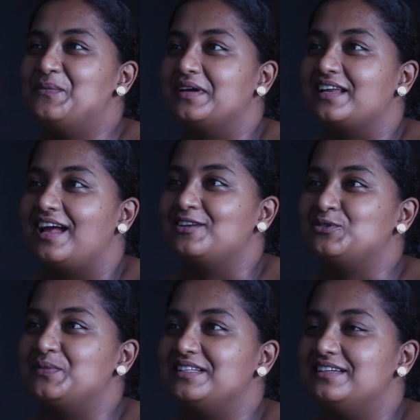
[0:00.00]
But it had
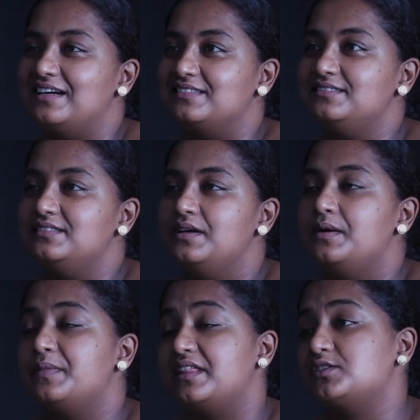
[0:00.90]
to be done. Yeah.
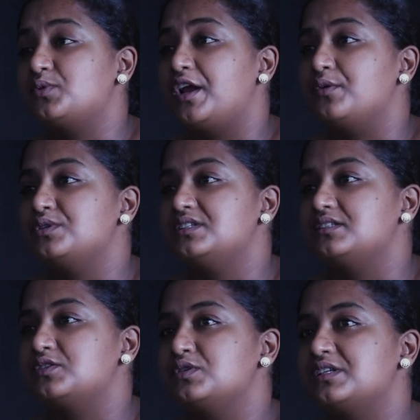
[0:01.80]
But that's why I wrote it,
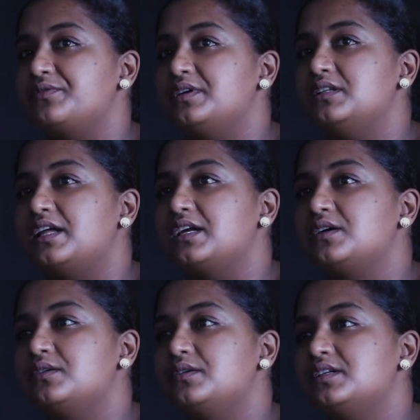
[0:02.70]
because I felt like
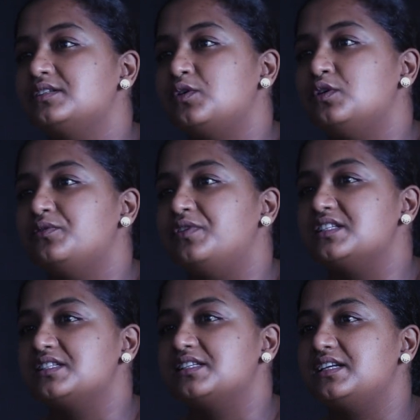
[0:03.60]
it's all
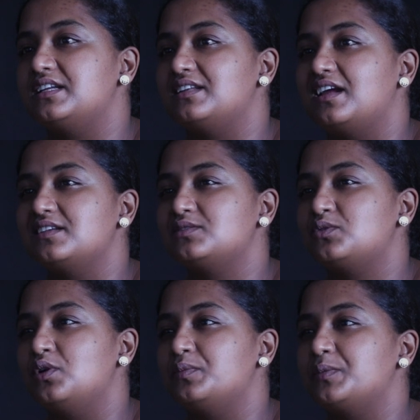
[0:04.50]
fancy and nice,
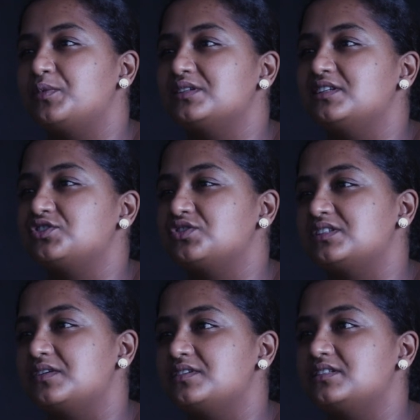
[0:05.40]
call people essential
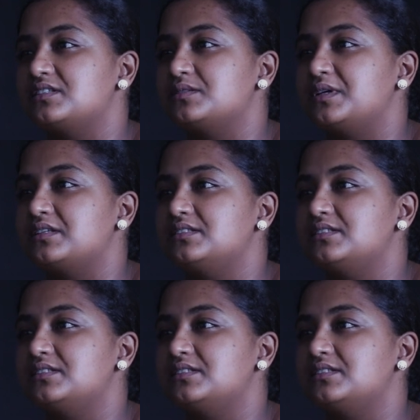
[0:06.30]
services, but...